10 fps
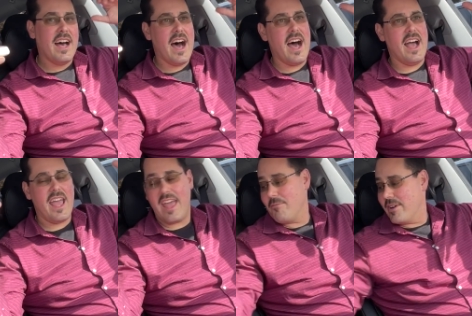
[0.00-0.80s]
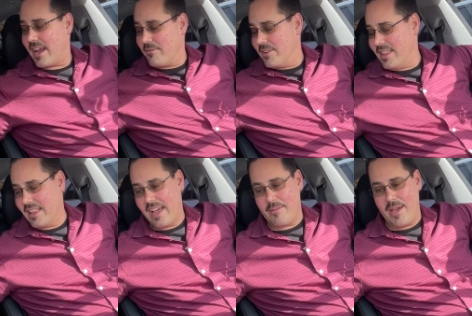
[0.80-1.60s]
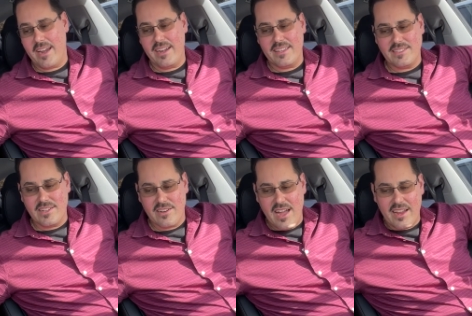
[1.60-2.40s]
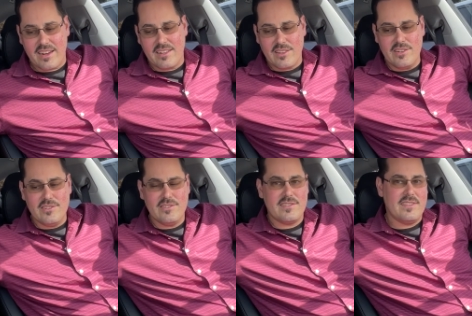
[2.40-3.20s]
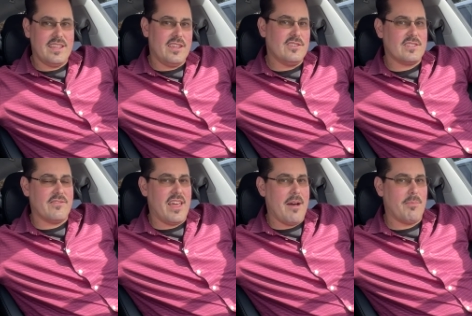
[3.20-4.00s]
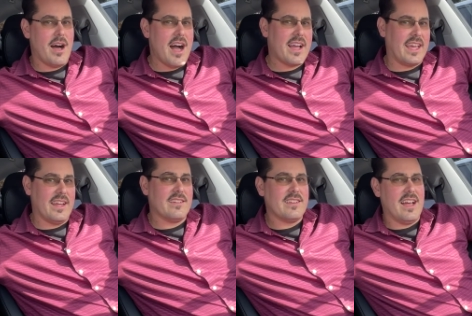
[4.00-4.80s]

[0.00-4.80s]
And what I really like about it is you're not going to lose the use of that pocket.